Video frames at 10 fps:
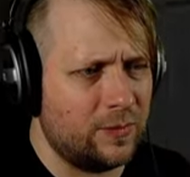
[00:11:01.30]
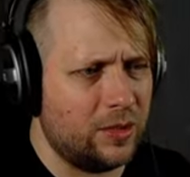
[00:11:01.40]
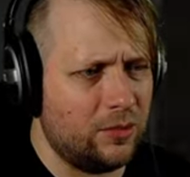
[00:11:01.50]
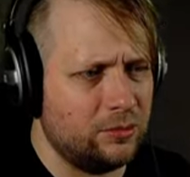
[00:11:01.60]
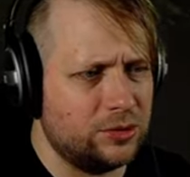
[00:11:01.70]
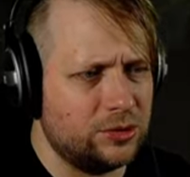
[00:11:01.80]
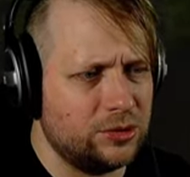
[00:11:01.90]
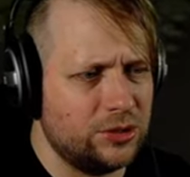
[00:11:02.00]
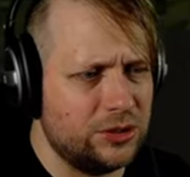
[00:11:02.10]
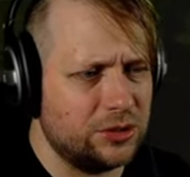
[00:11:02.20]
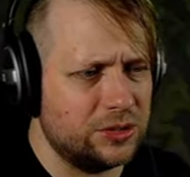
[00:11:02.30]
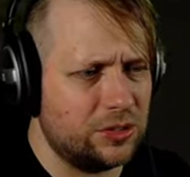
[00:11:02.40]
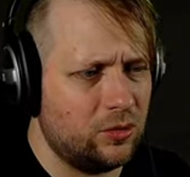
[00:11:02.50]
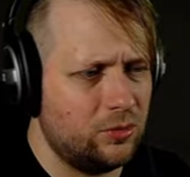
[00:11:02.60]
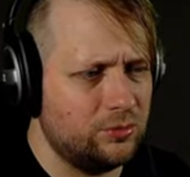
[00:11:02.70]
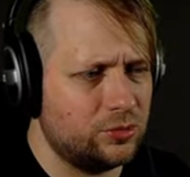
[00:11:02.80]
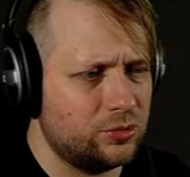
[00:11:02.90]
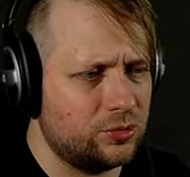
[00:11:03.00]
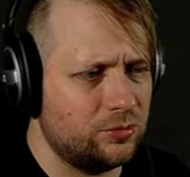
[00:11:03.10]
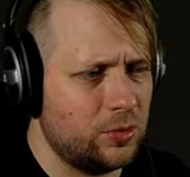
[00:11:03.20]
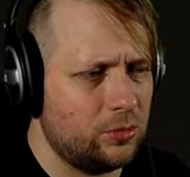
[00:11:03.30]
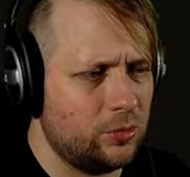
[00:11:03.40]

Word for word: Oh, sheesh, there's like a whole mobile